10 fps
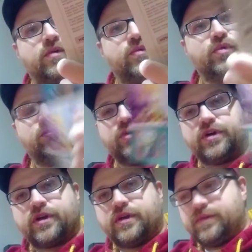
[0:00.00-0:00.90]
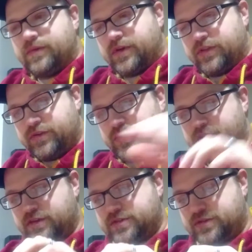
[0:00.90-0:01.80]
Rulebook, other
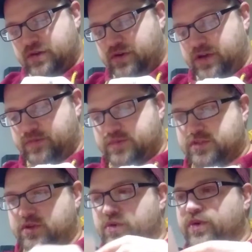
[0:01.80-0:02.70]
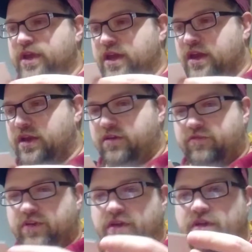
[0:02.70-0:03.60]
things. Alright, so we have...